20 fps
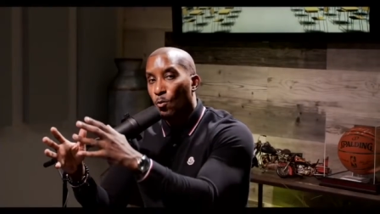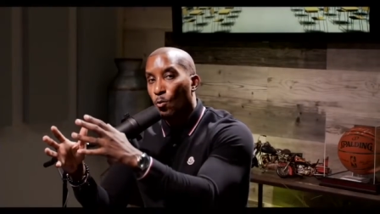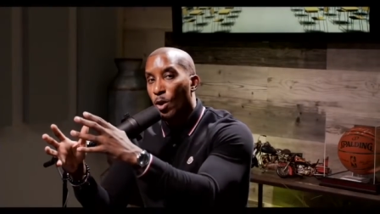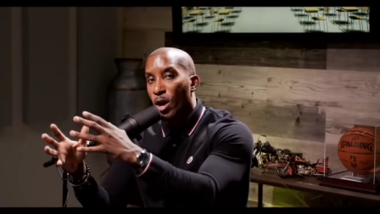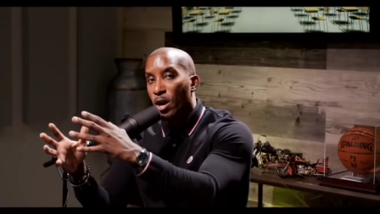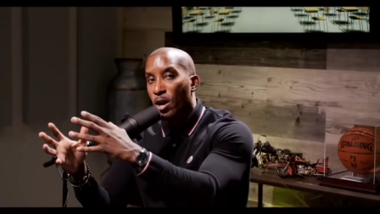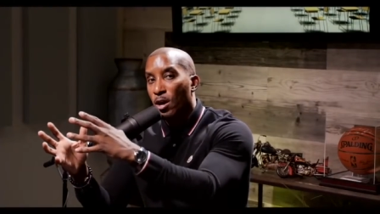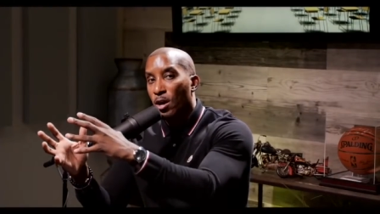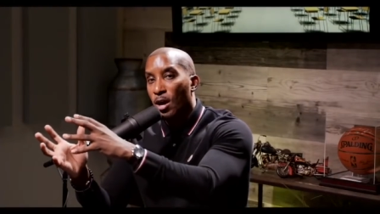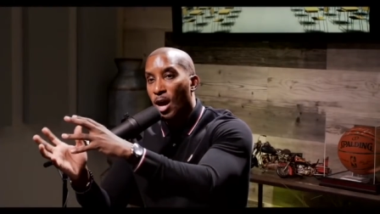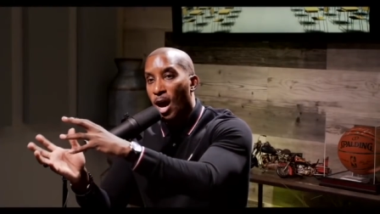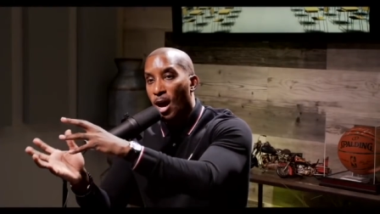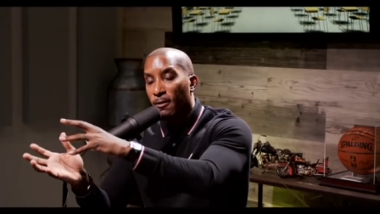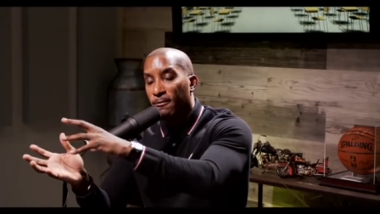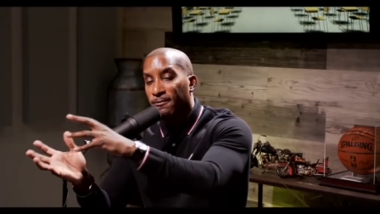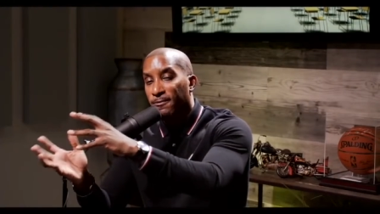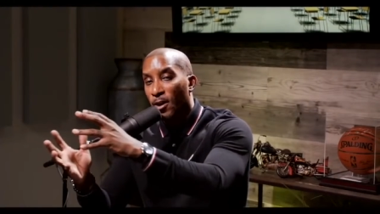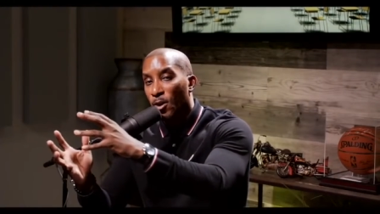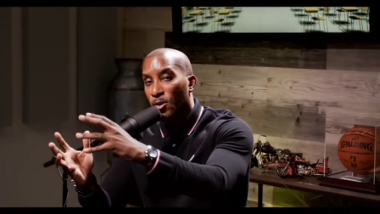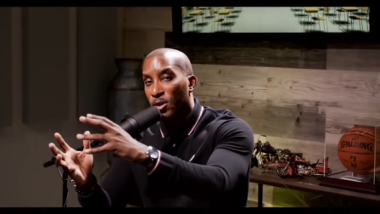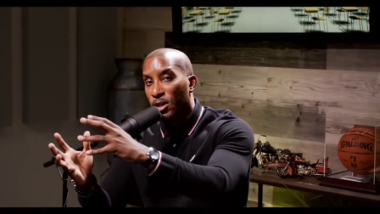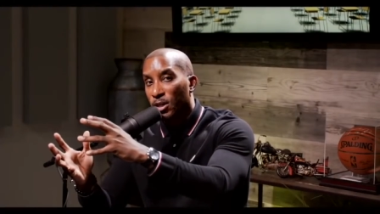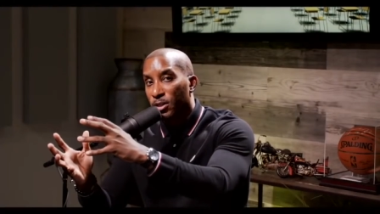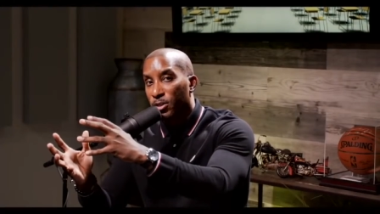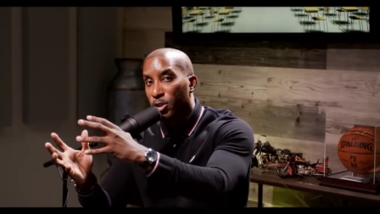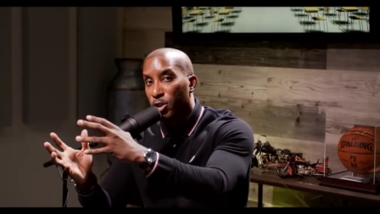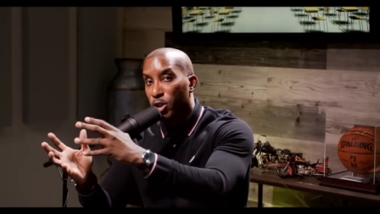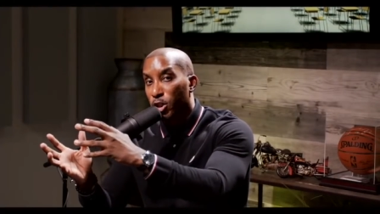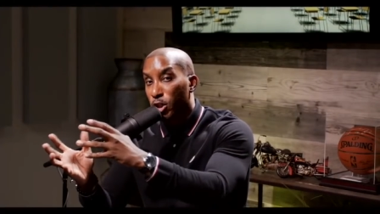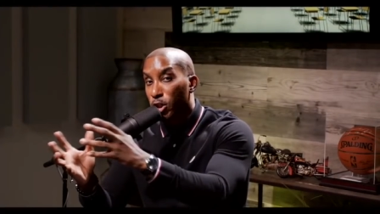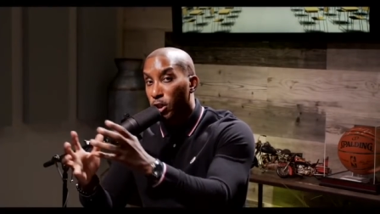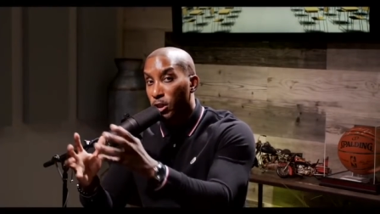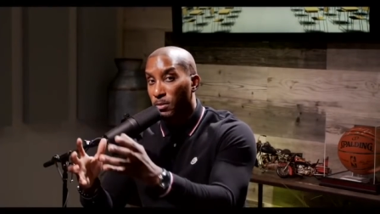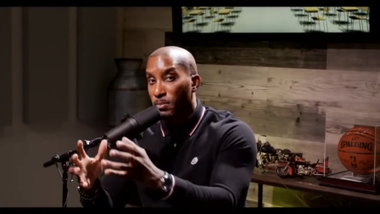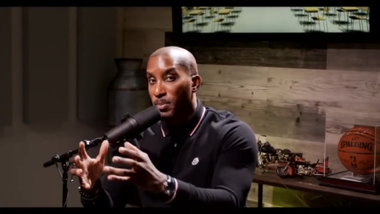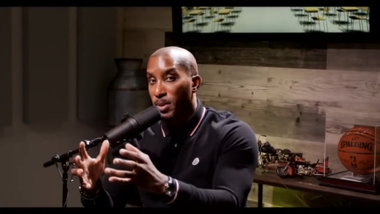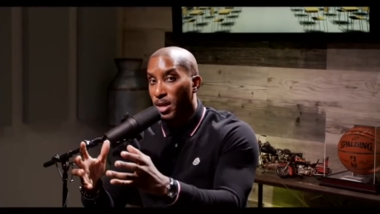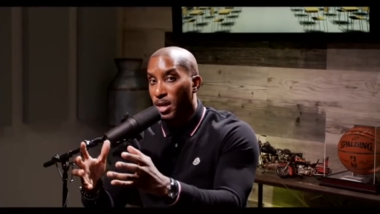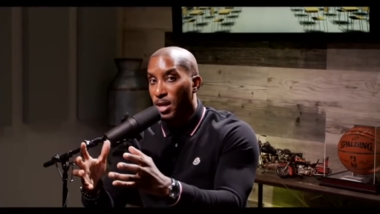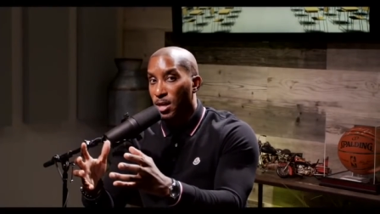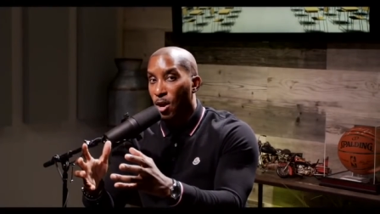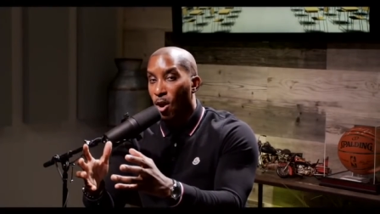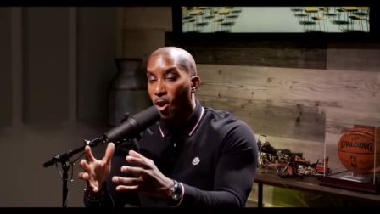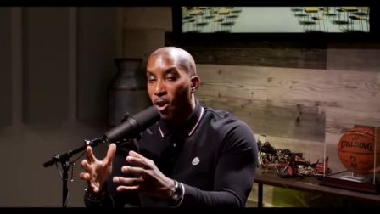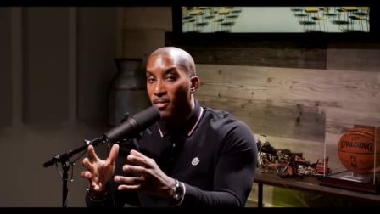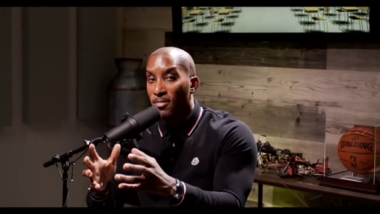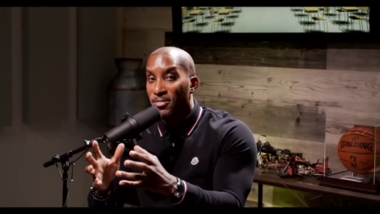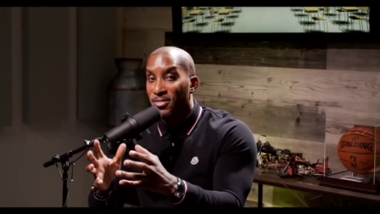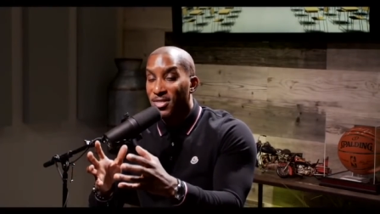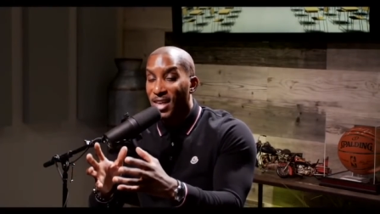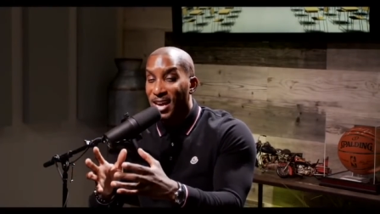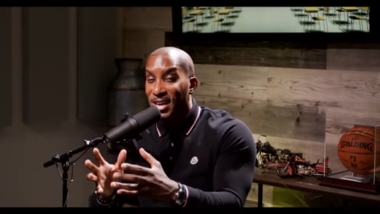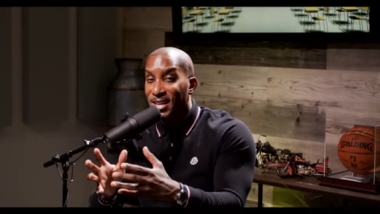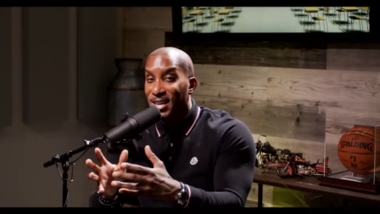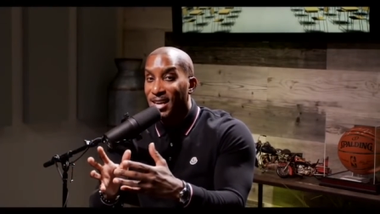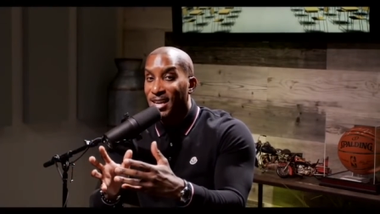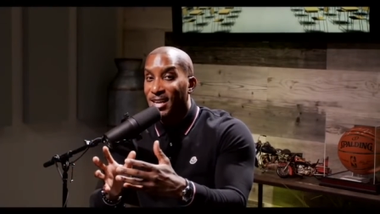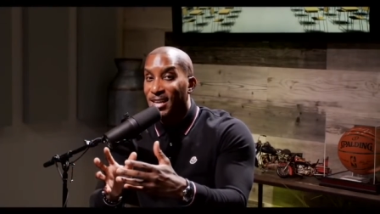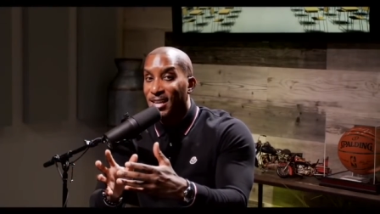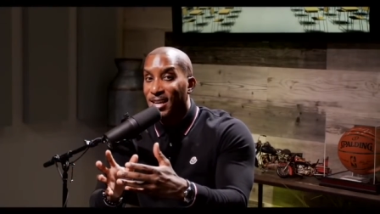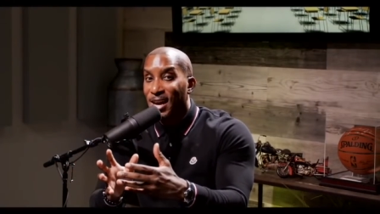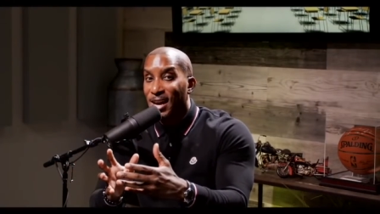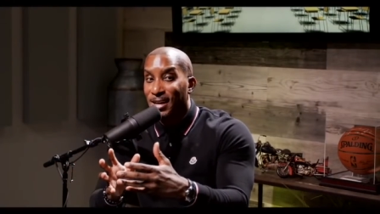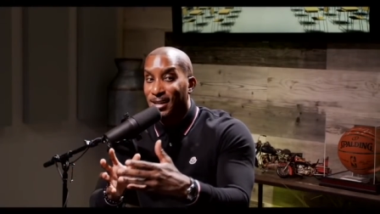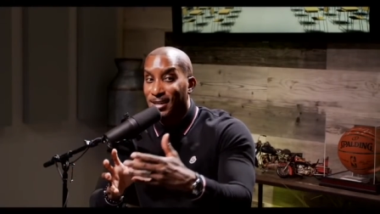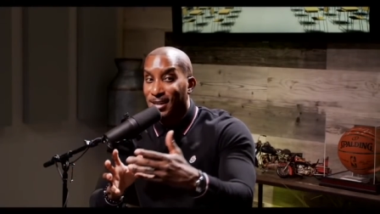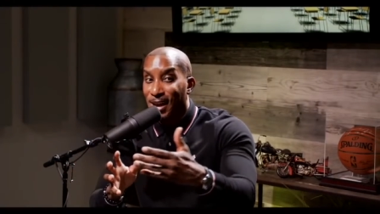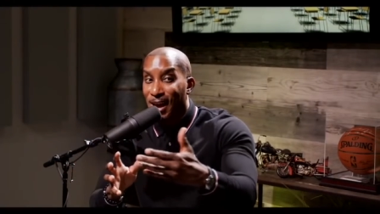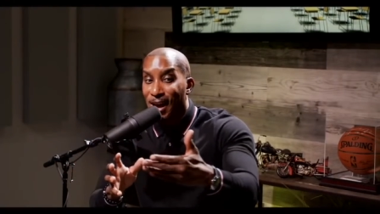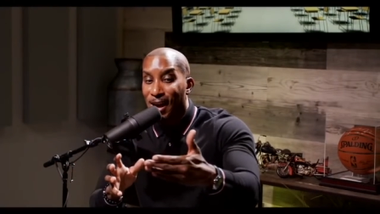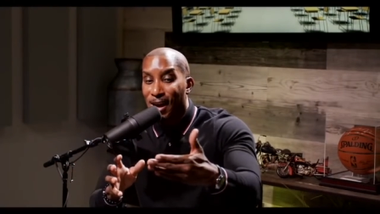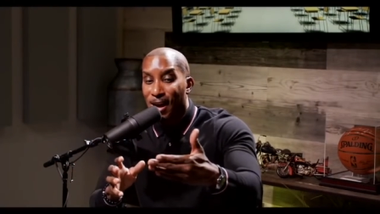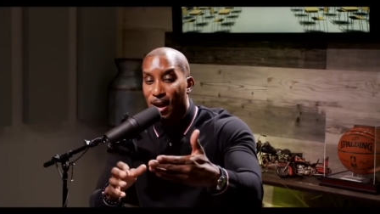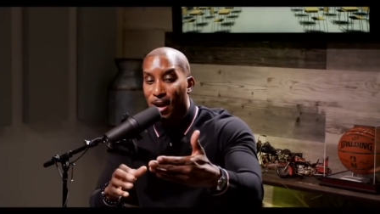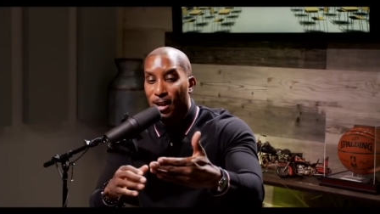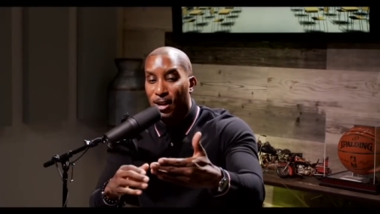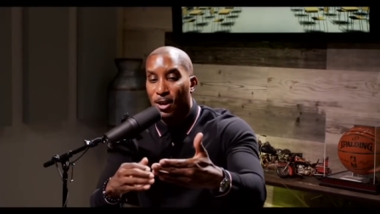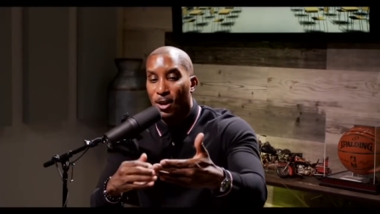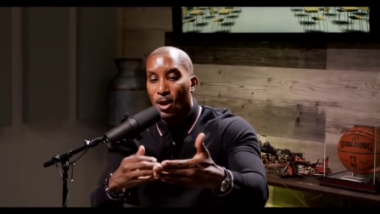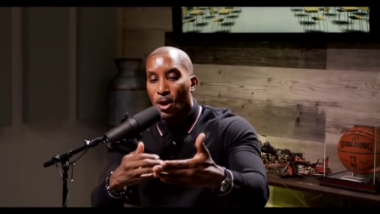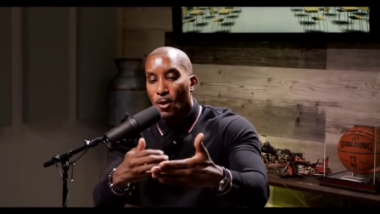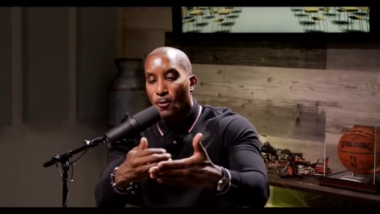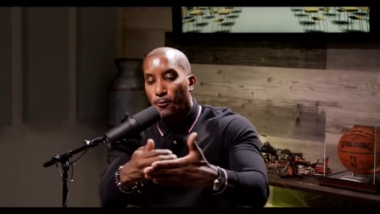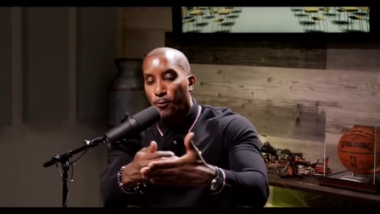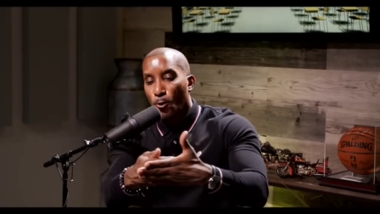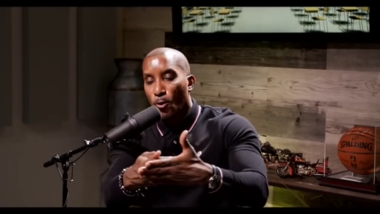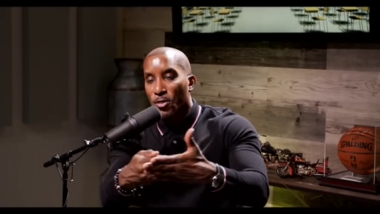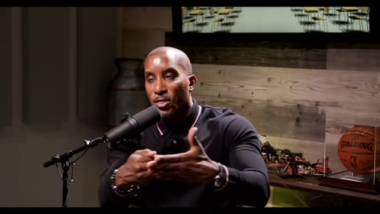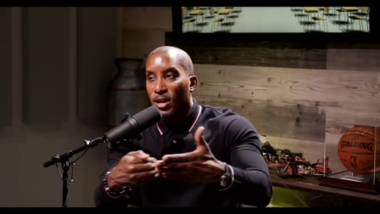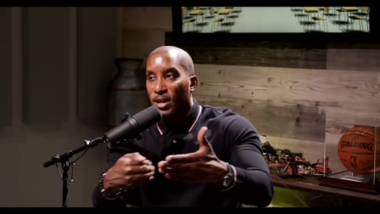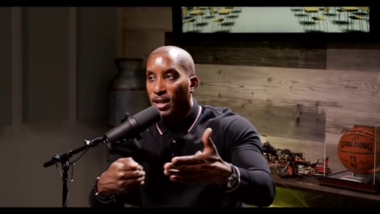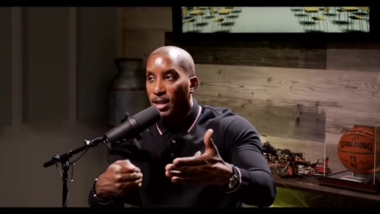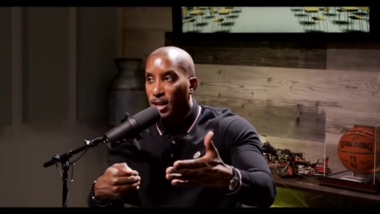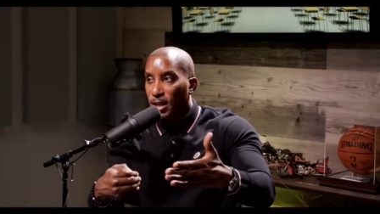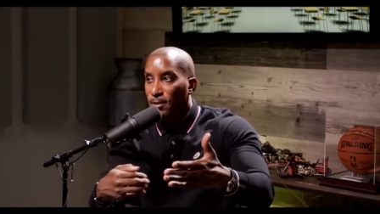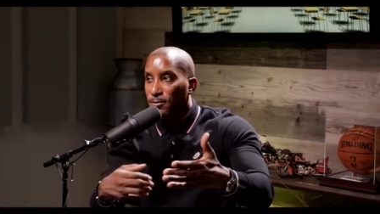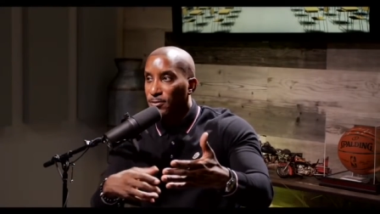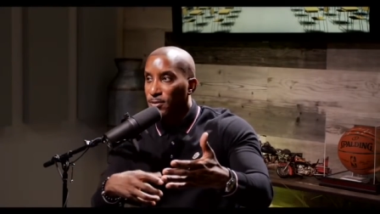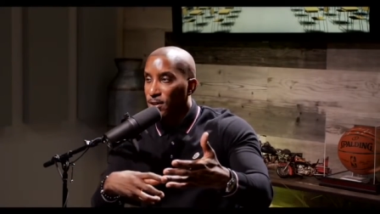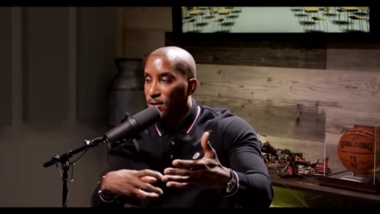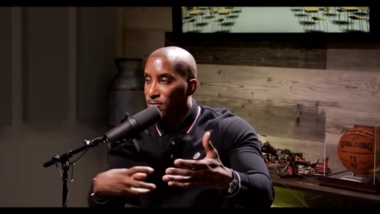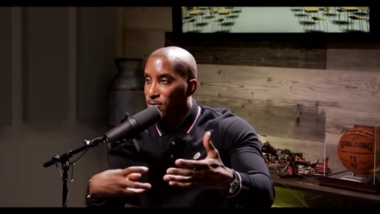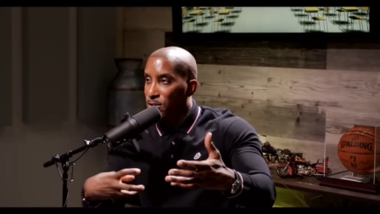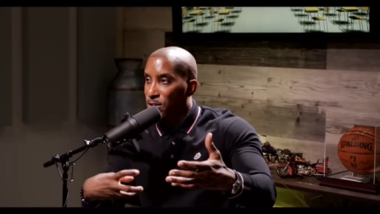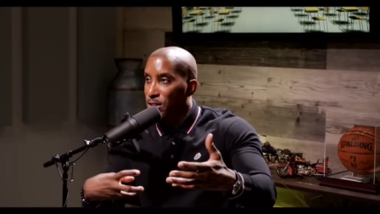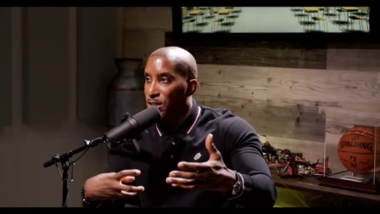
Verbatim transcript: where our focus should be on thanking God for the gift of